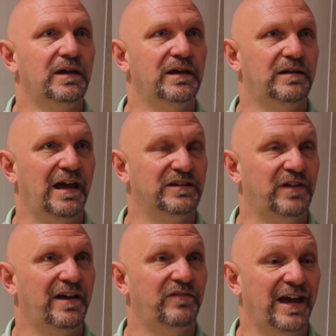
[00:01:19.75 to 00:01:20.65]
and has
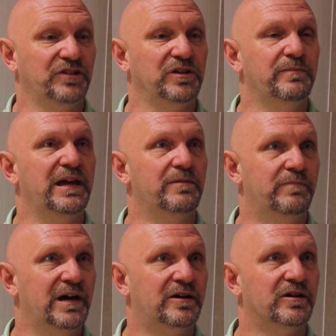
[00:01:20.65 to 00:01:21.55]
have actually made
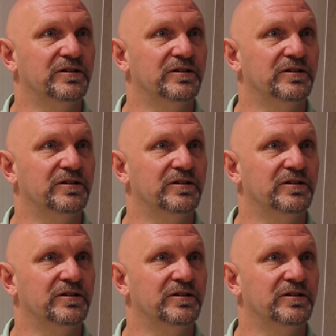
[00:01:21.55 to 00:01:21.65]
it better